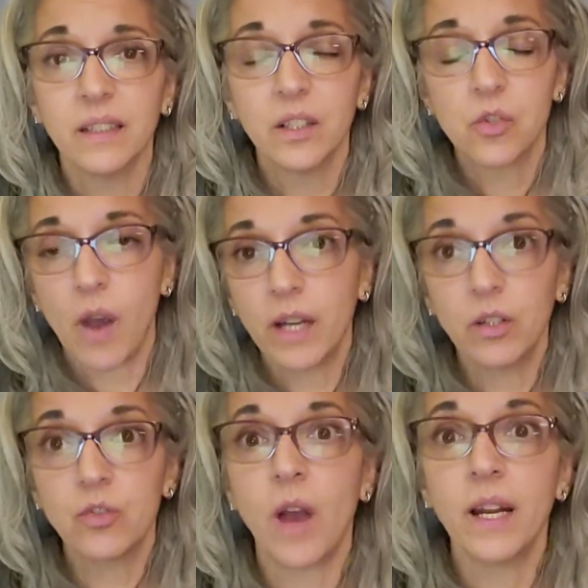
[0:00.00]
Try
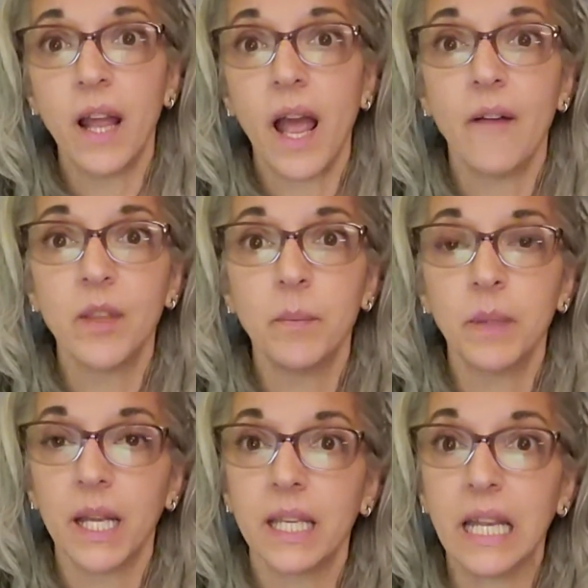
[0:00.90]
to have them
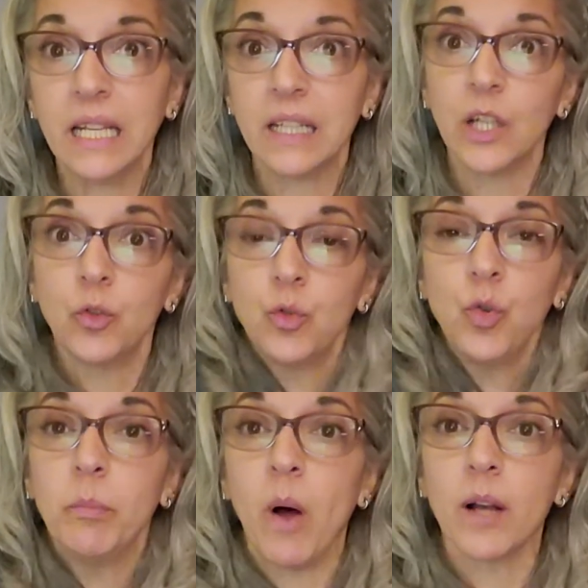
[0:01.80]
like in a little
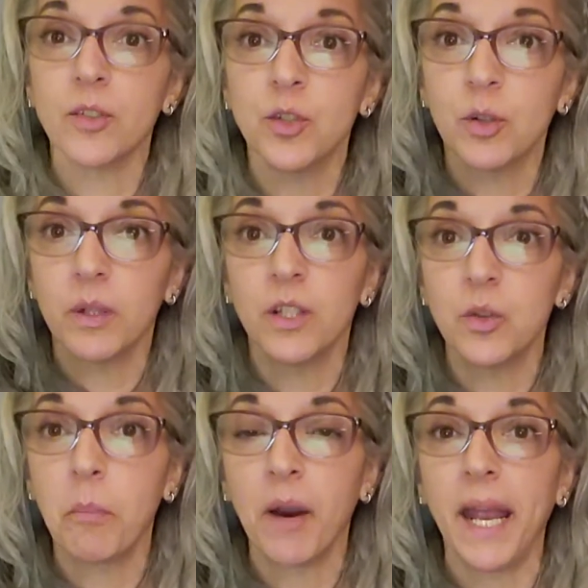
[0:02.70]
toolbox in your
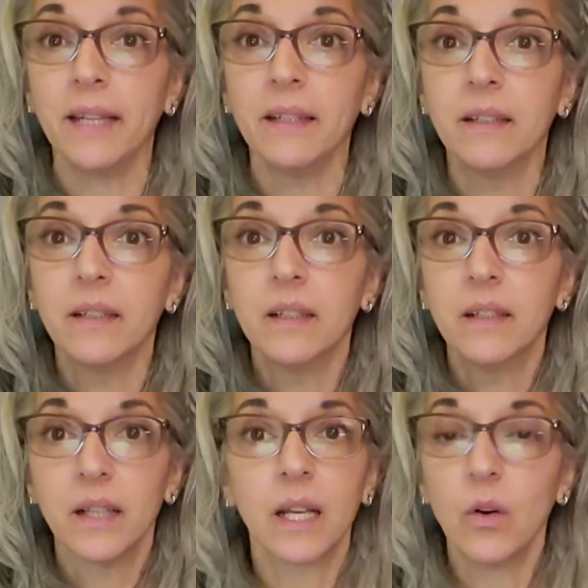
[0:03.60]
brain.
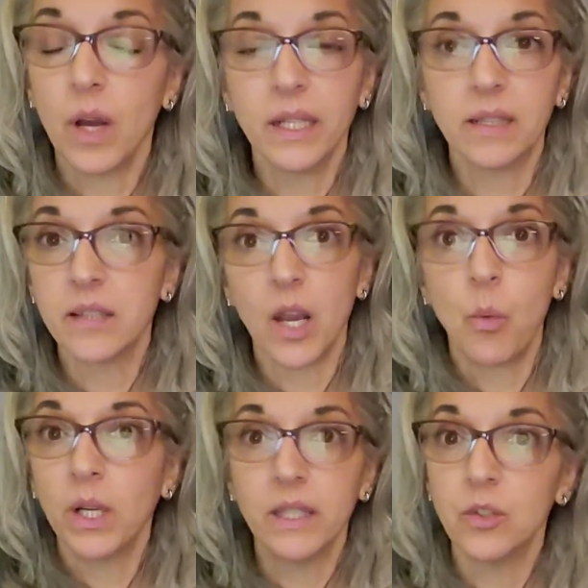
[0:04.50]
Like, oh, I got to take
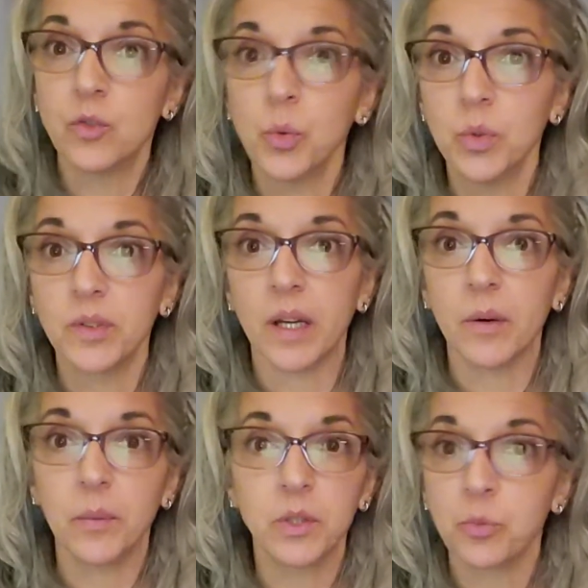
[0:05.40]
one of these tools
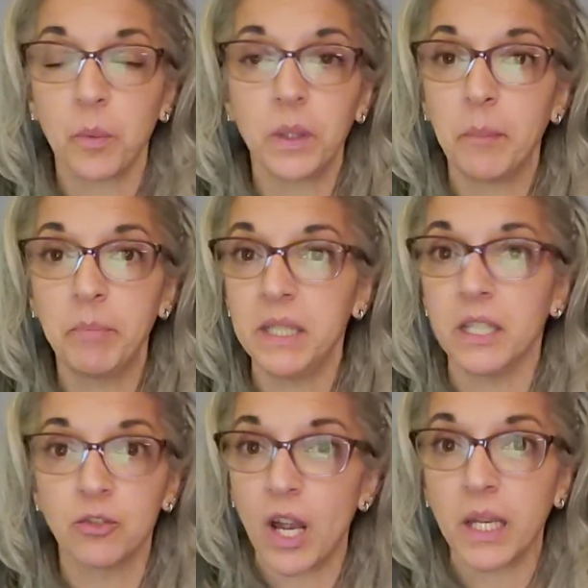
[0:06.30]
out. Which one will it be? A
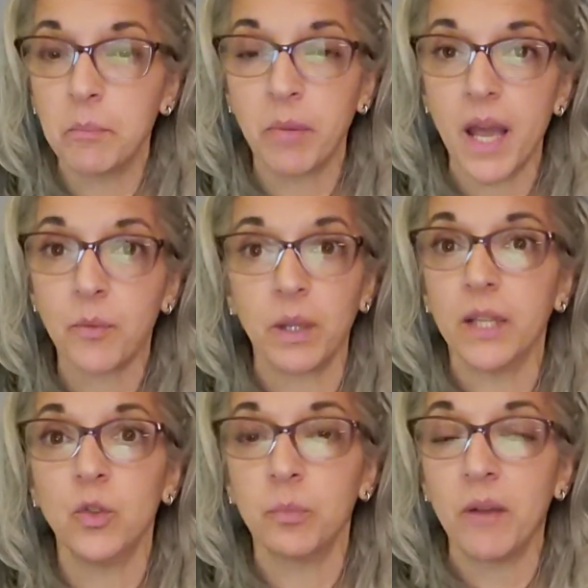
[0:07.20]
check-in breath? Will I
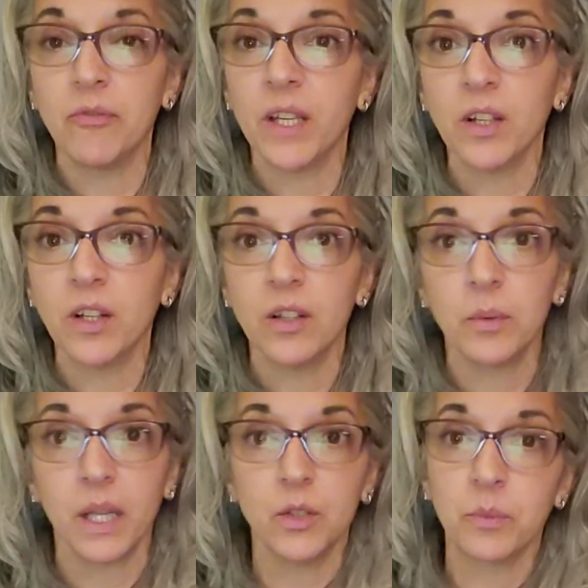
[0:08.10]
use my finger? Will
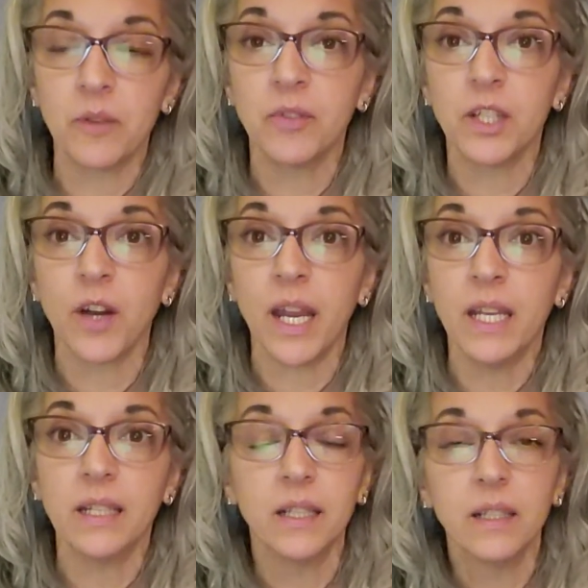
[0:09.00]
I use my figure 8?